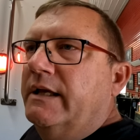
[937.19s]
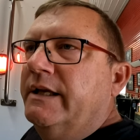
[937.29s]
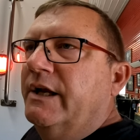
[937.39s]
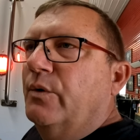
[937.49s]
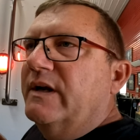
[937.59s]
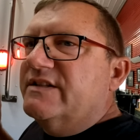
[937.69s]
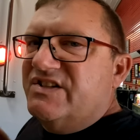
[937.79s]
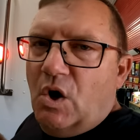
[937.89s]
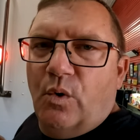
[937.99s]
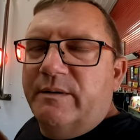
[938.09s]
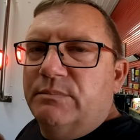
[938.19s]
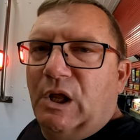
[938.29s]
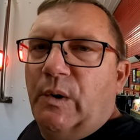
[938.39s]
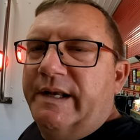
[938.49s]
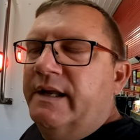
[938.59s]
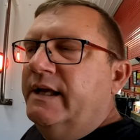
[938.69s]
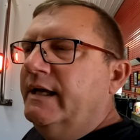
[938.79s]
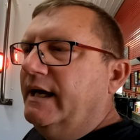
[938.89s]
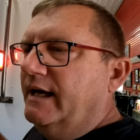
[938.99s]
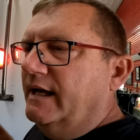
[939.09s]
you know, when it's snowing and blowing,
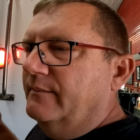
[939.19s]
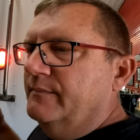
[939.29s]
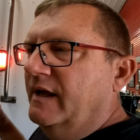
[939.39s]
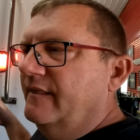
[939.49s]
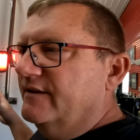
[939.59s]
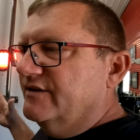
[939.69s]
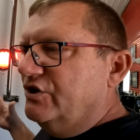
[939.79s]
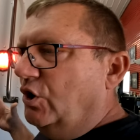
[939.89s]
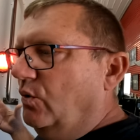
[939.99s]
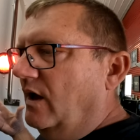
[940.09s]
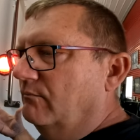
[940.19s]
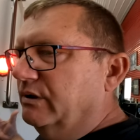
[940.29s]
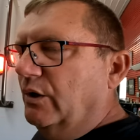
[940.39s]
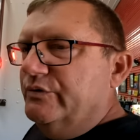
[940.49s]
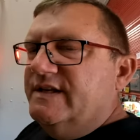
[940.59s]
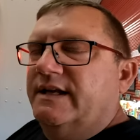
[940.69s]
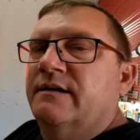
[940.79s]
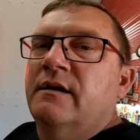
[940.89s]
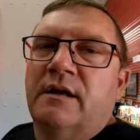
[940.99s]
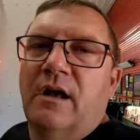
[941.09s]
the snow all blows
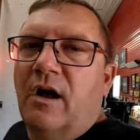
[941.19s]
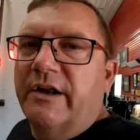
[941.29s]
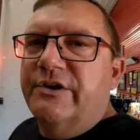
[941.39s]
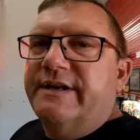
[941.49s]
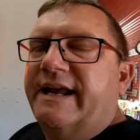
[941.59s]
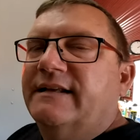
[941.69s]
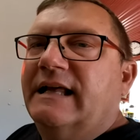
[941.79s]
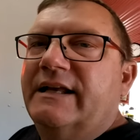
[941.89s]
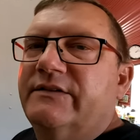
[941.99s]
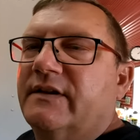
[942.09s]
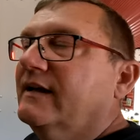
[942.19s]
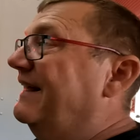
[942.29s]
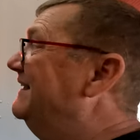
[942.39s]
in on your taillights.